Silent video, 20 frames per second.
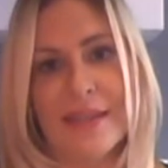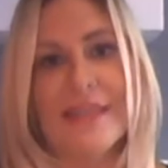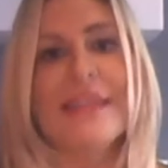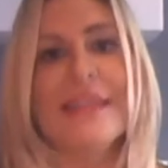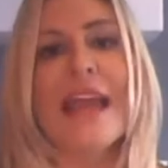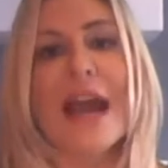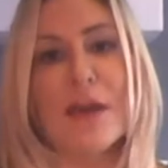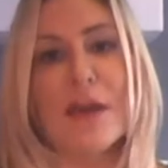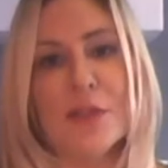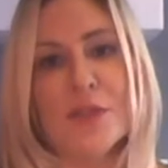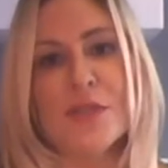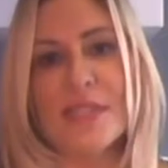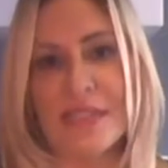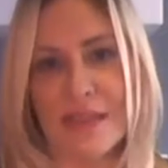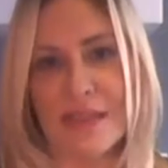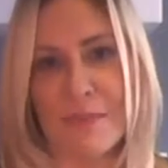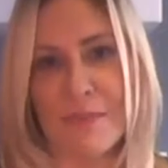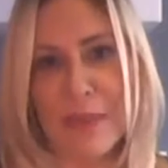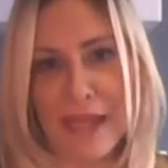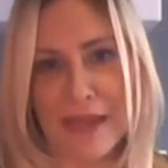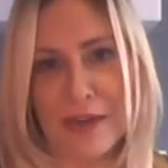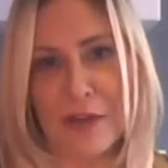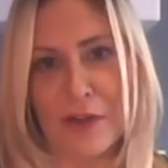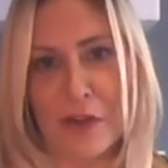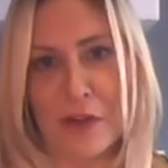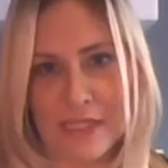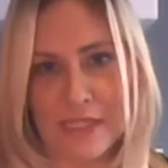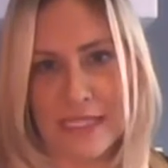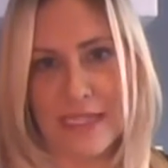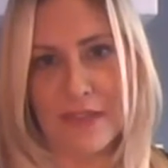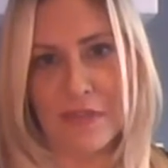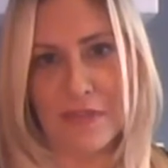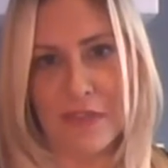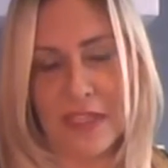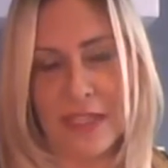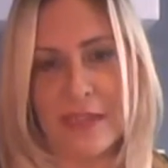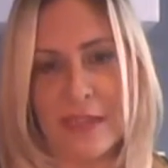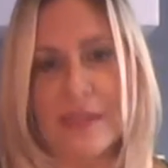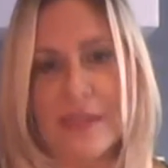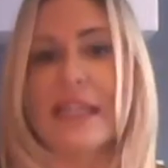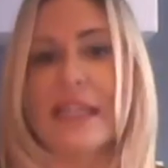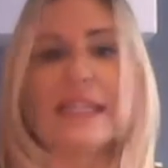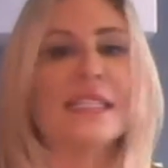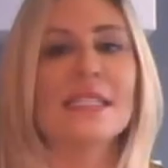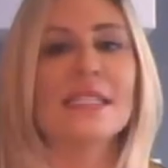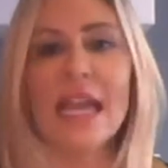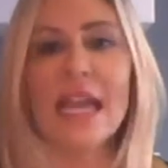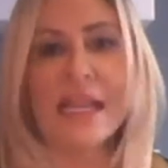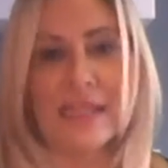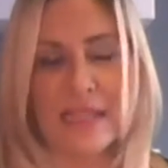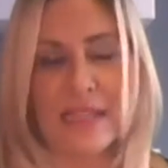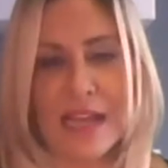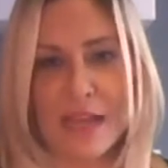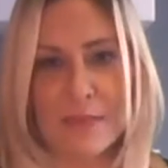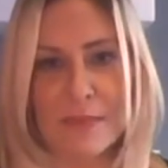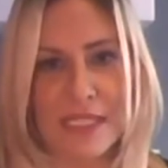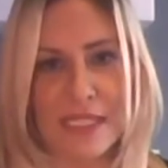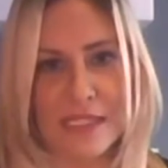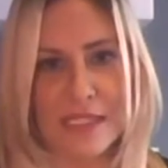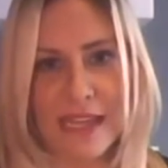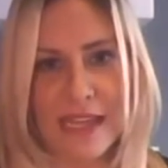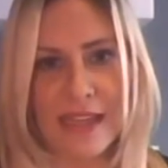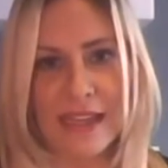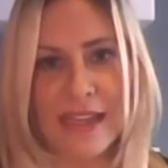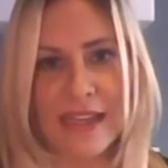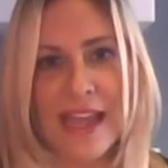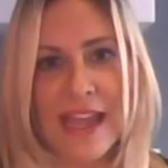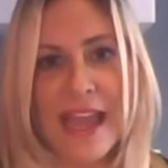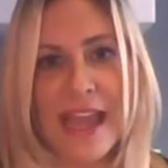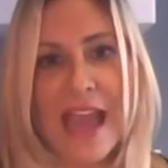Now you see the banner on TV like 10 times a day.